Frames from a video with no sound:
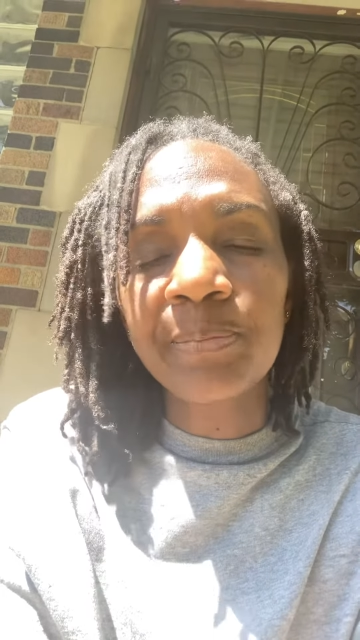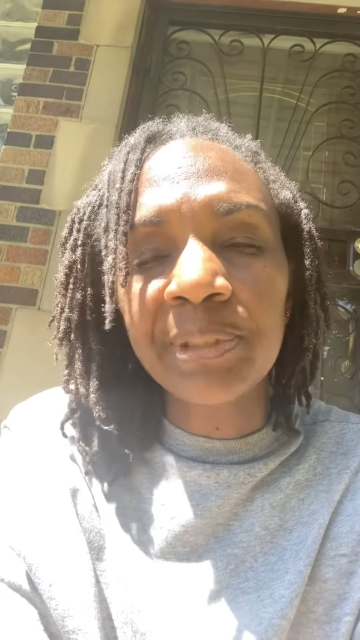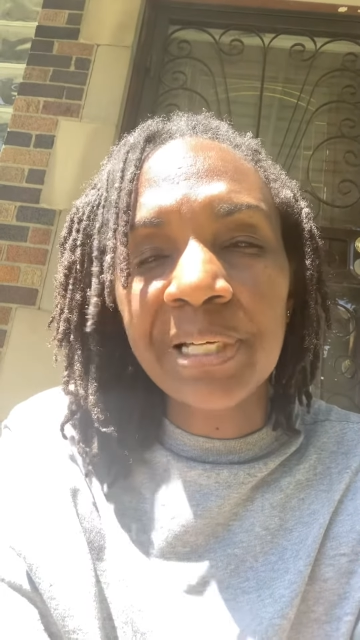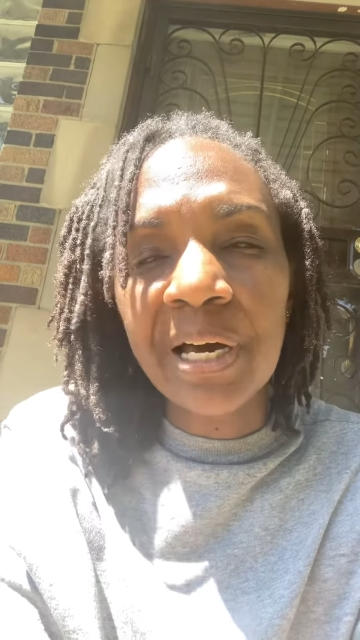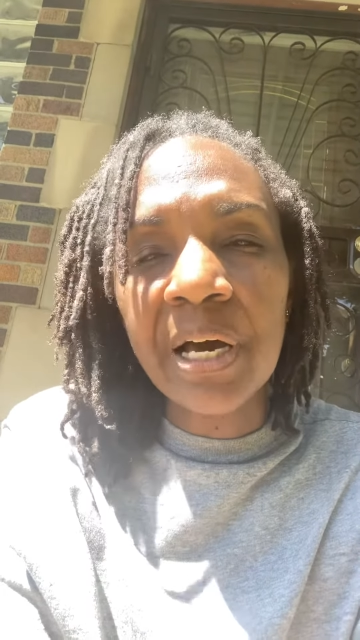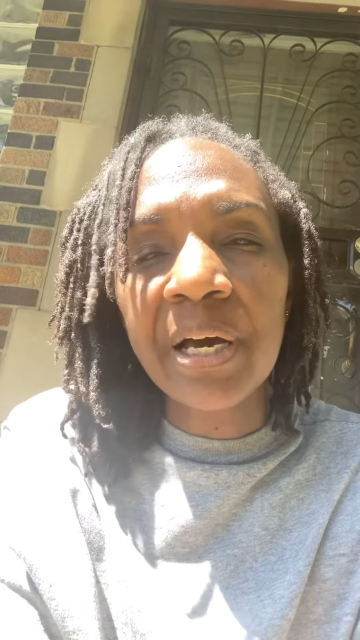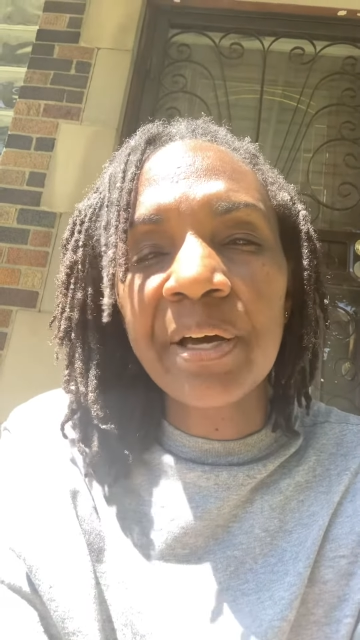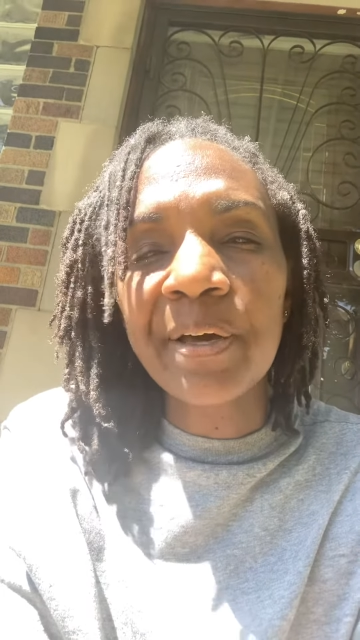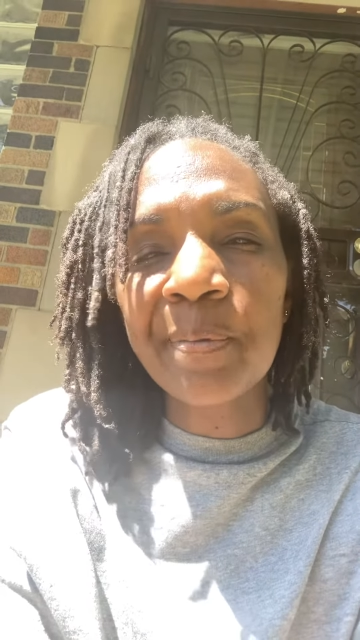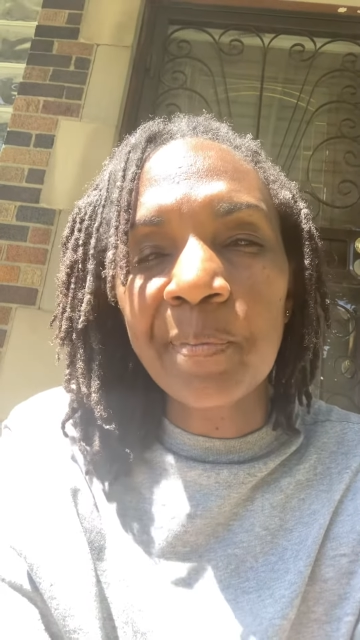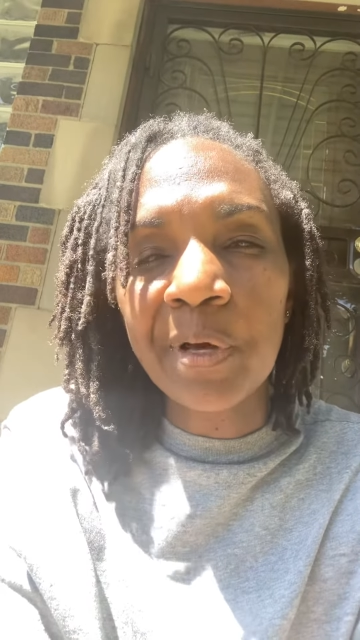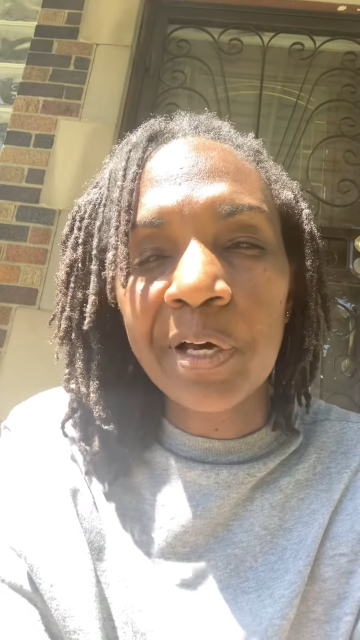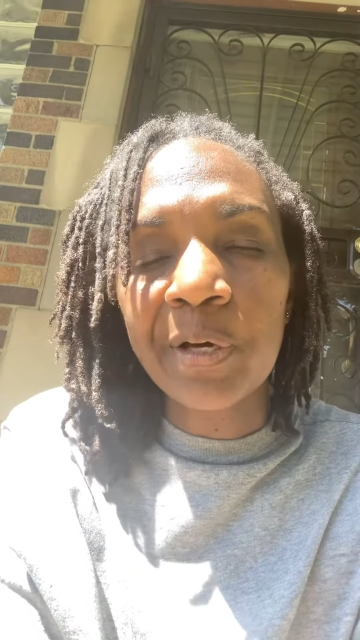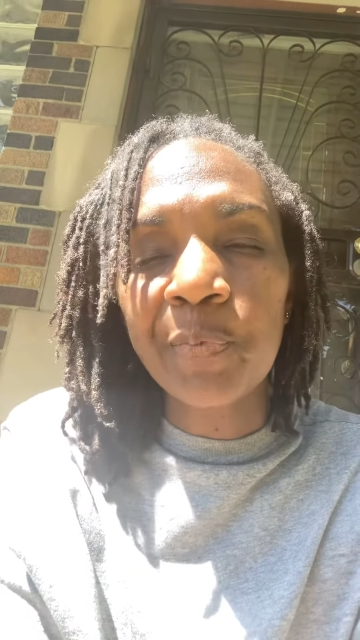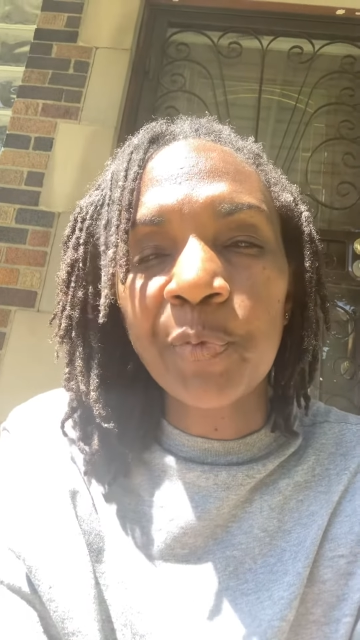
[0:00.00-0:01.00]
time
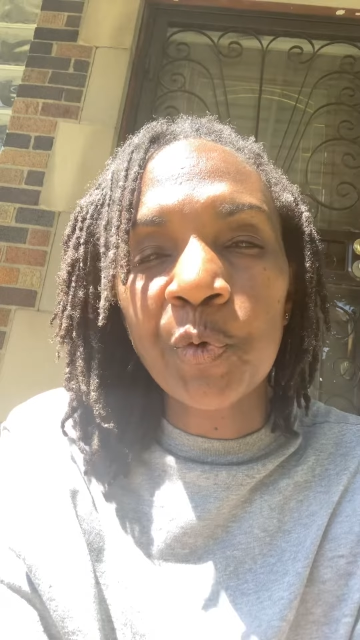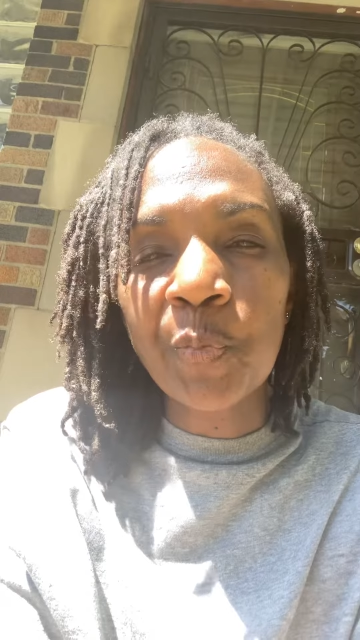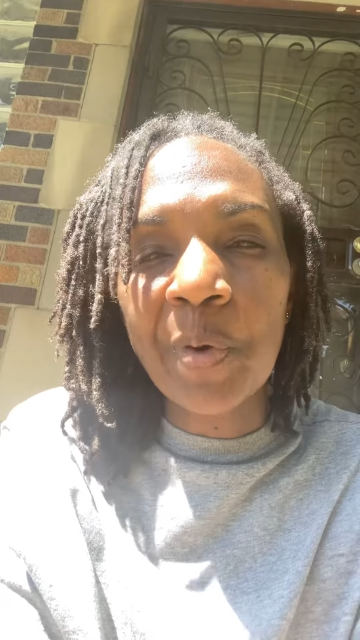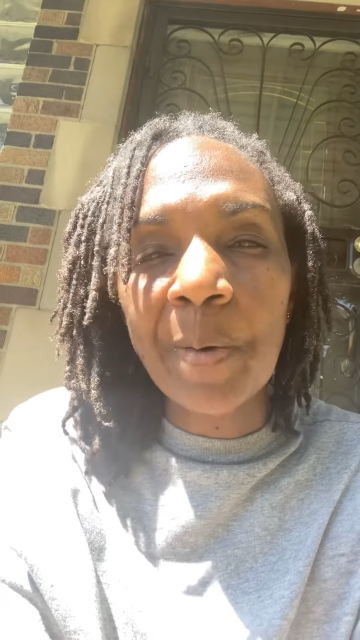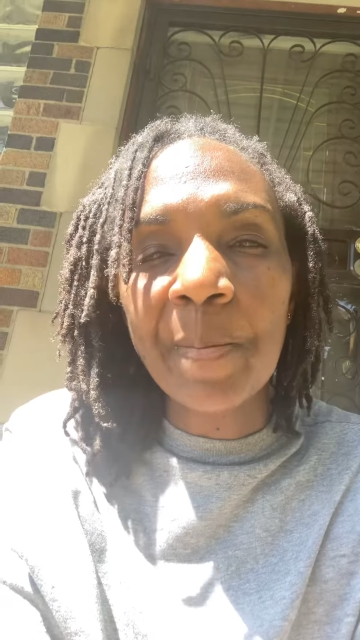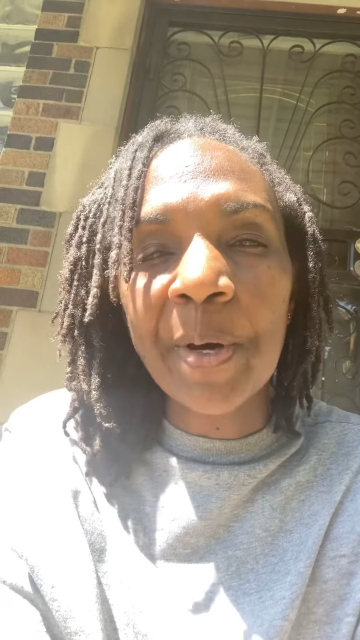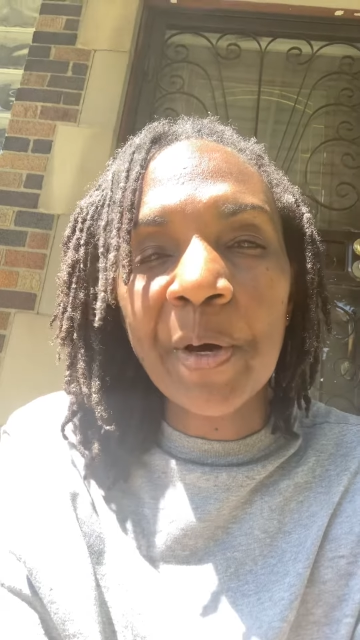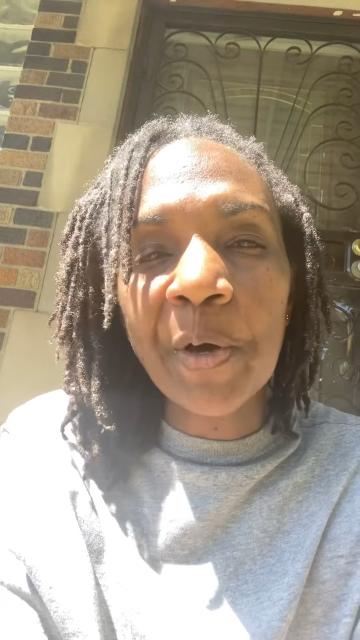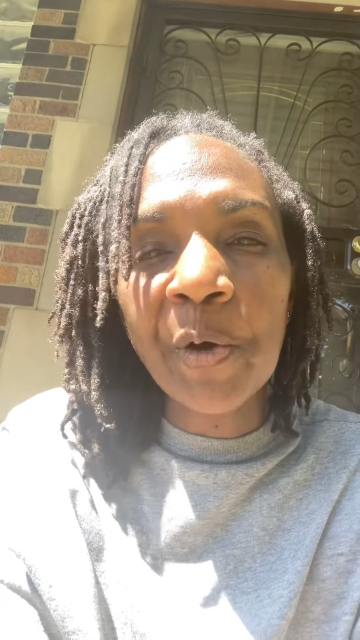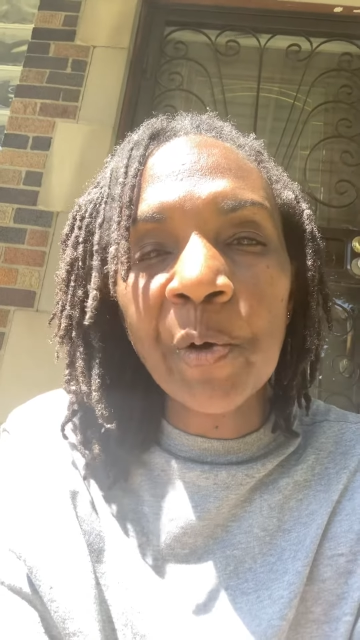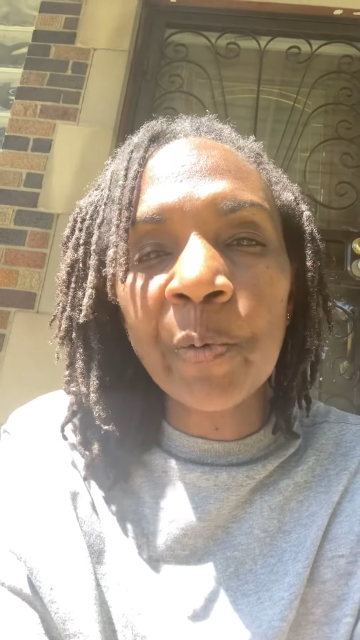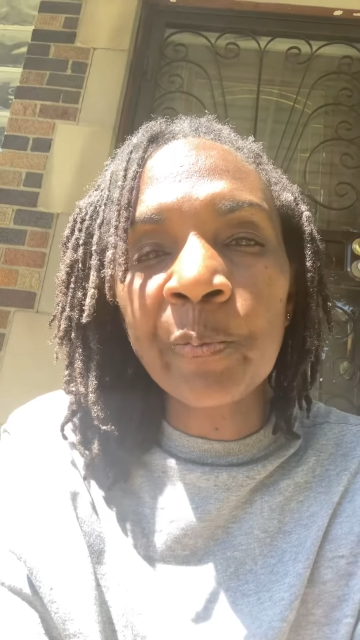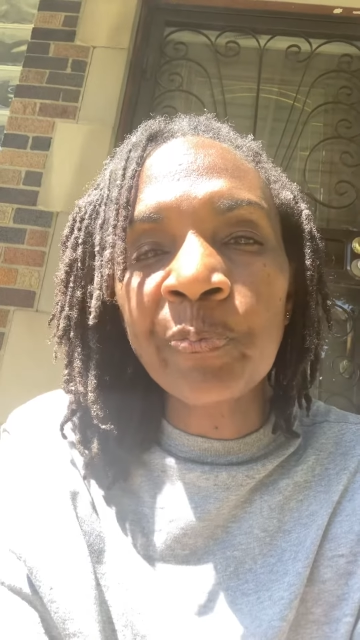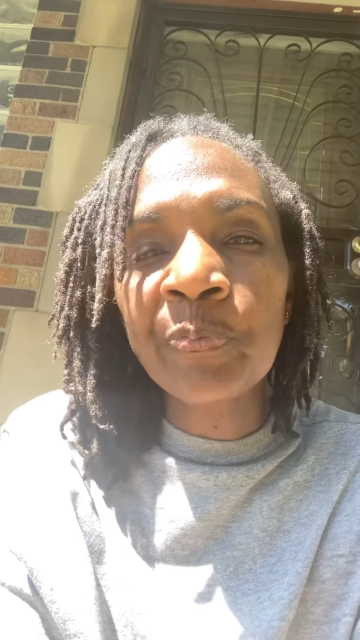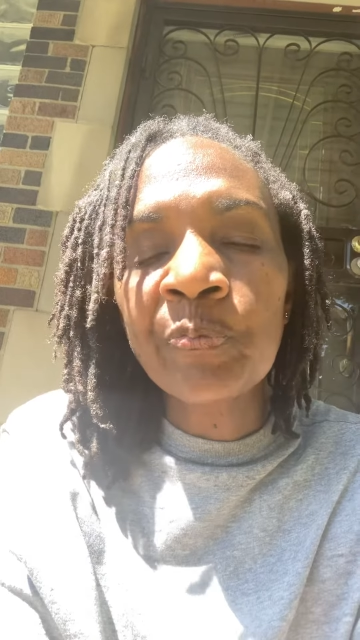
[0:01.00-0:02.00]
um, through my
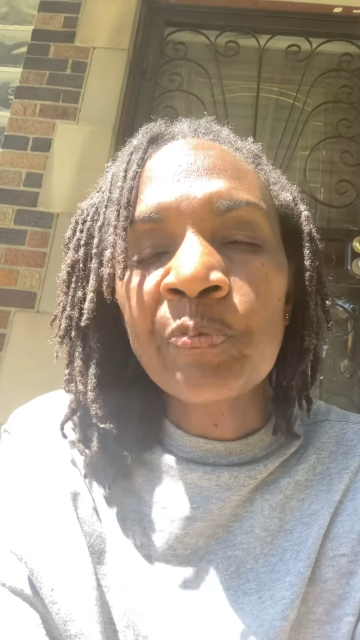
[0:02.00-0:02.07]
mom,